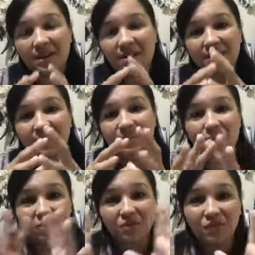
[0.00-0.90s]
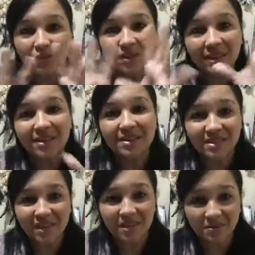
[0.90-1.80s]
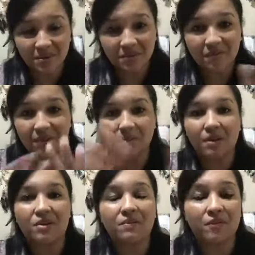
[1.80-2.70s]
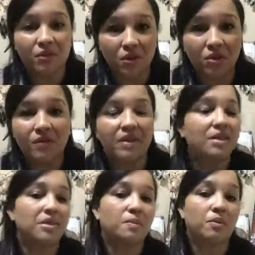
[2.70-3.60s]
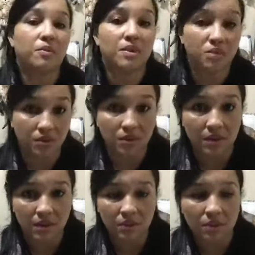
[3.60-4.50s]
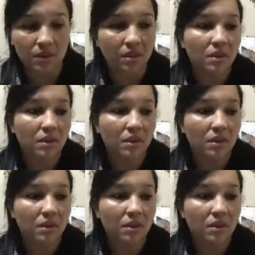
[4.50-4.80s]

this beautiful energy tower for all of this spirit to connect with.